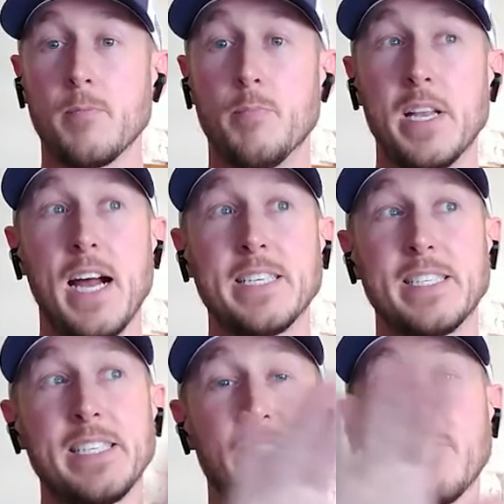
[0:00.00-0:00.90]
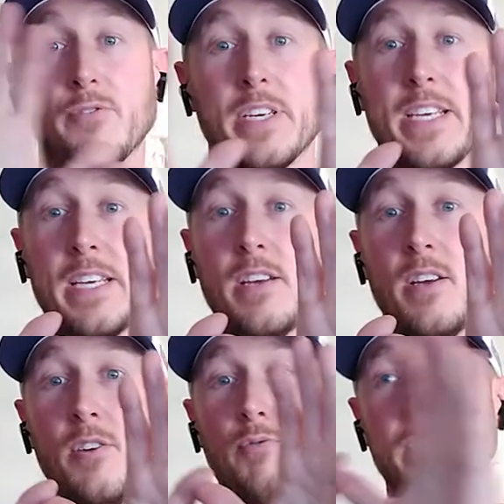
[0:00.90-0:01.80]
but I disagree
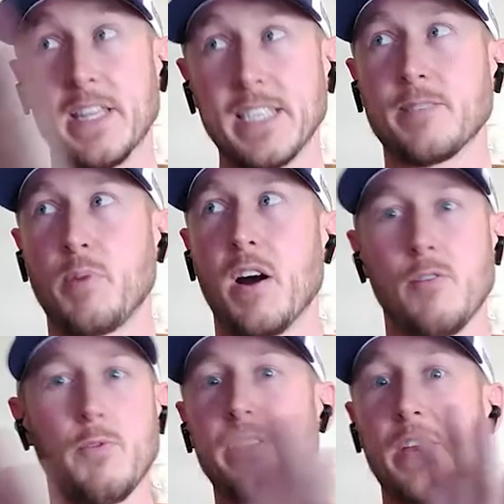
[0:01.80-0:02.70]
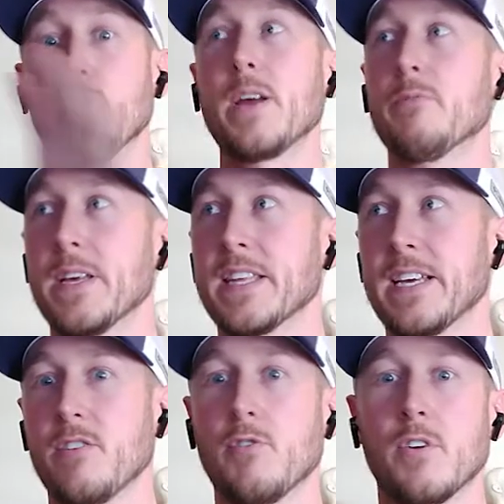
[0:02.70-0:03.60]
with this part where they went with
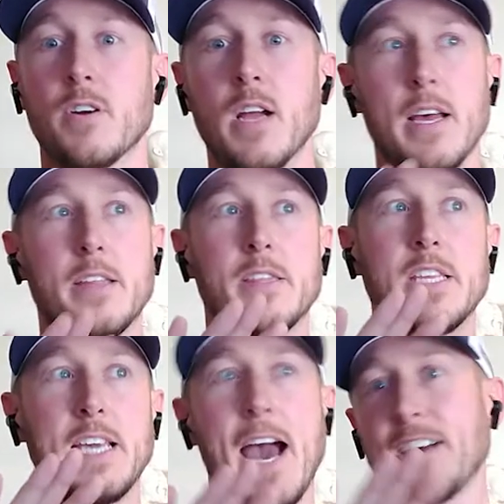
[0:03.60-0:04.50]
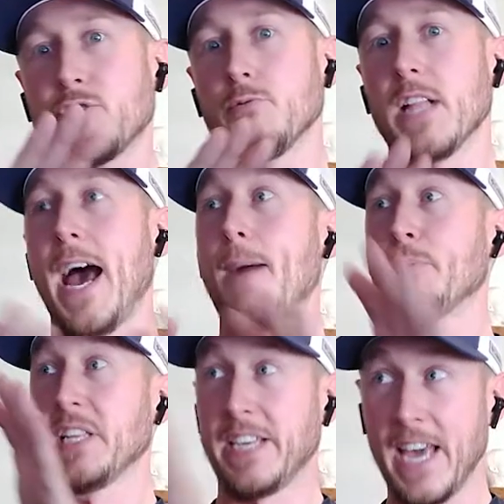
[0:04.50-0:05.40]
it, or the actual
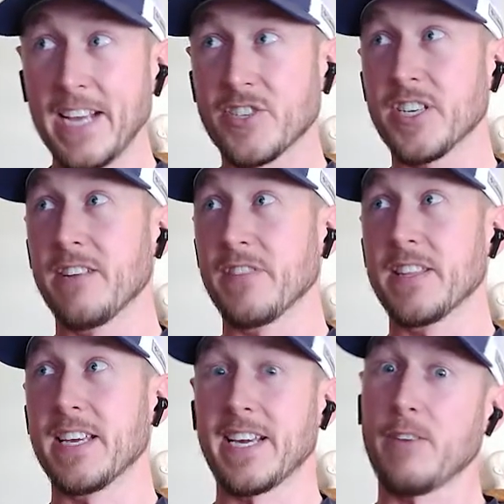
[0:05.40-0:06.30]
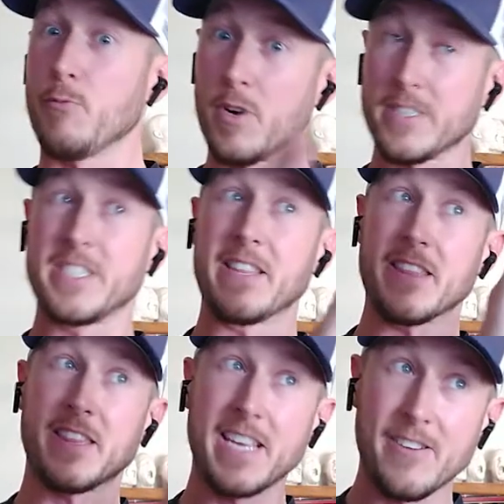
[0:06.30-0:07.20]
application of the thing. It works
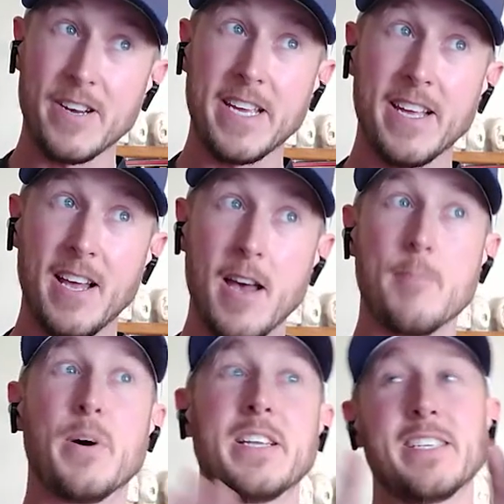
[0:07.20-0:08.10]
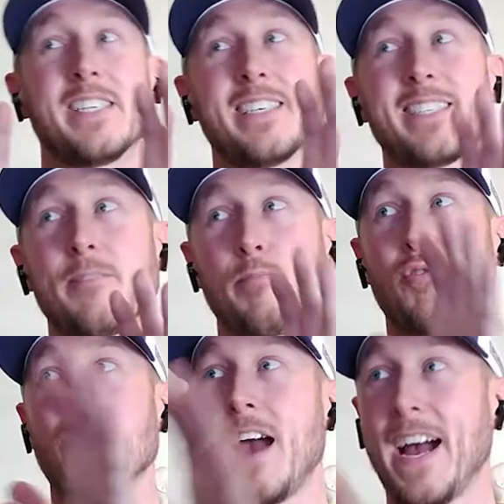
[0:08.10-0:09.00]
in theory, but it doesn't
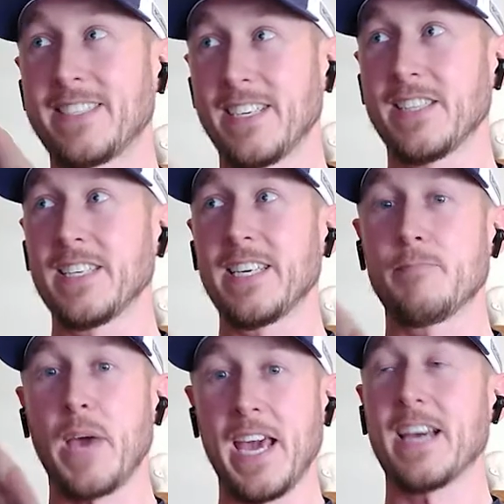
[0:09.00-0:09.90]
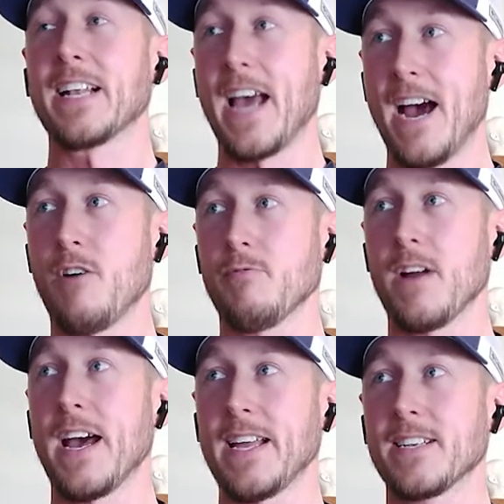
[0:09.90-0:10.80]
practically pan out
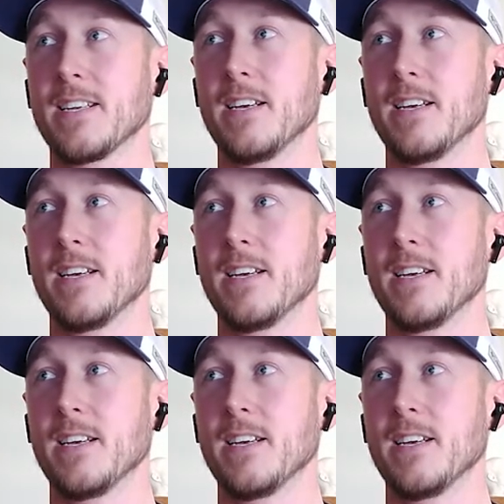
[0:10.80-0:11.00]
right.